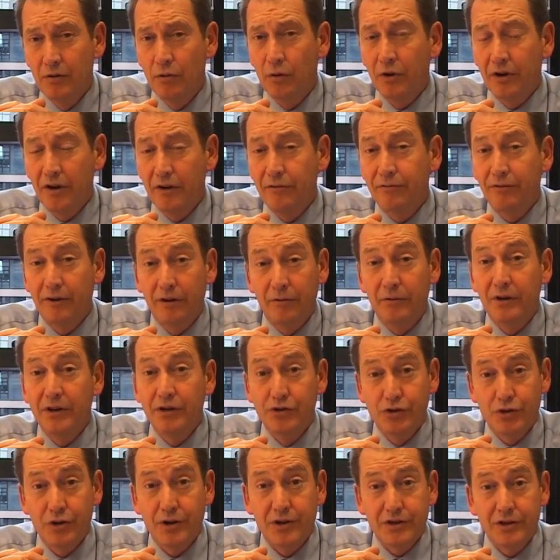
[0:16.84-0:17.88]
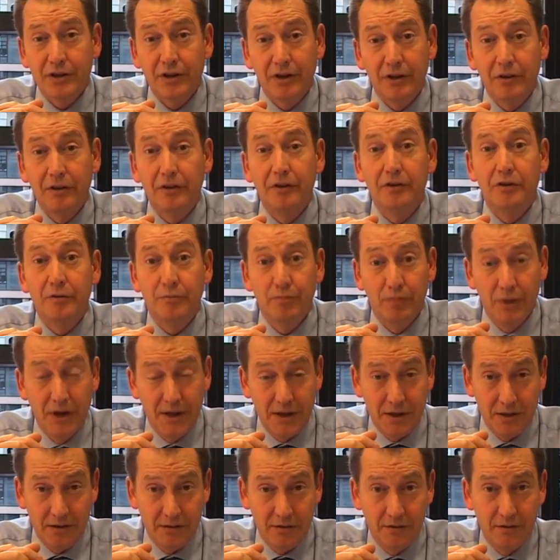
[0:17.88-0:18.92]
What I found interesting in the
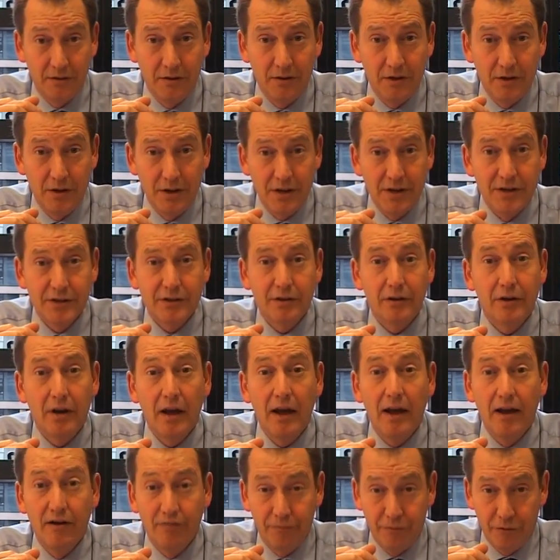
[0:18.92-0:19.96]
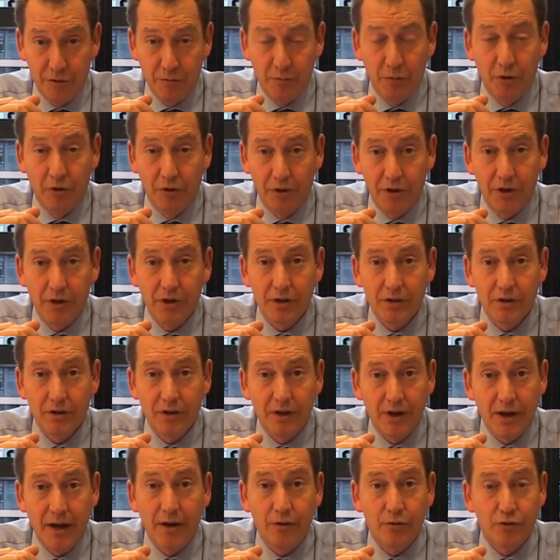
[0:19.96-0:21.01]
debate is that everybody
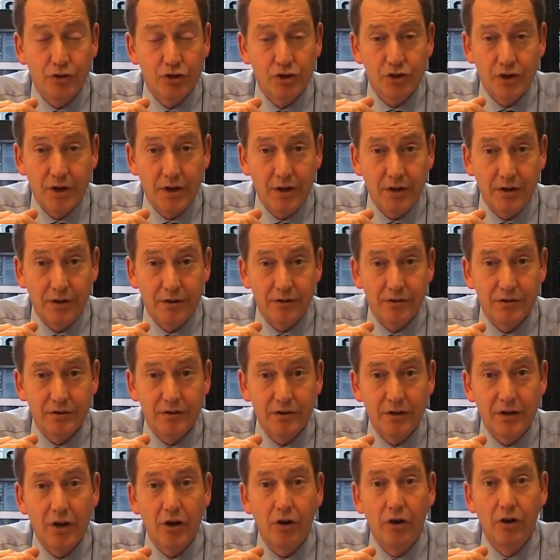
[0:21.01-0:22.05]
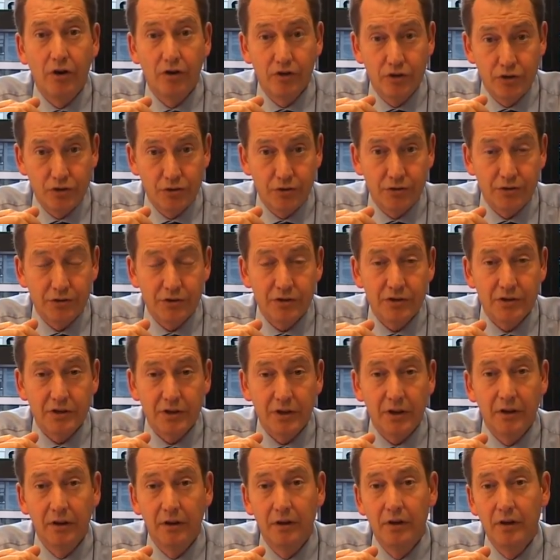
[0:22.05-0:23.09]
now shares the
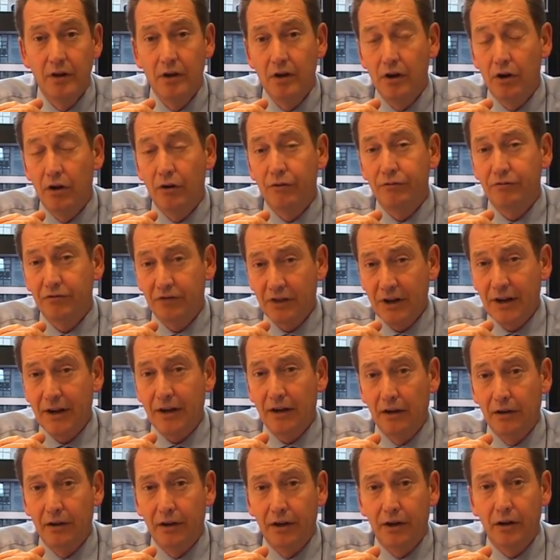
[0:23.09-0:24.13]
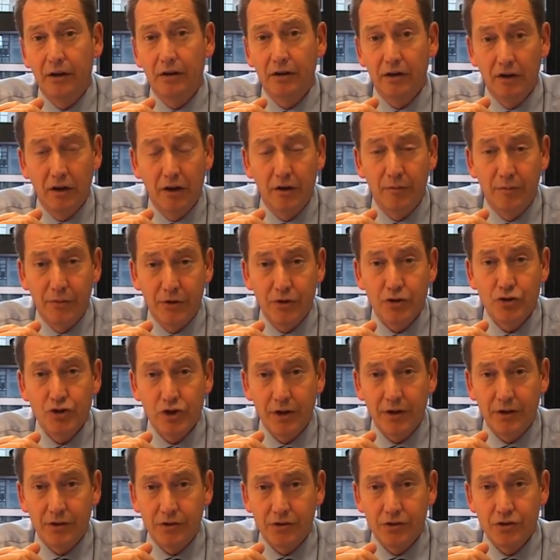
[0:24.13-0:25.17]
urgency of tackling climate
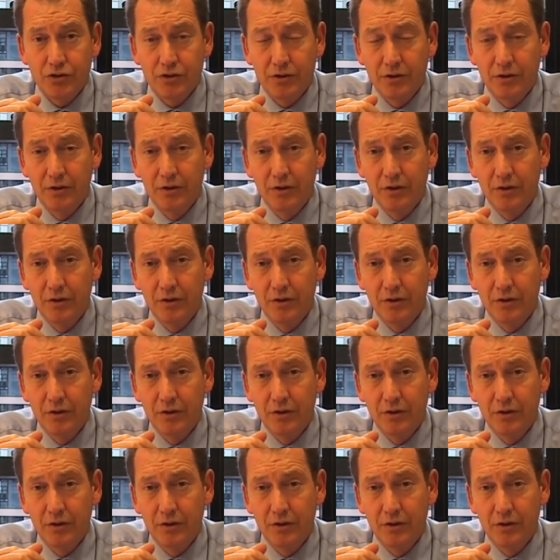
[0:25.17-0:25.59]
change.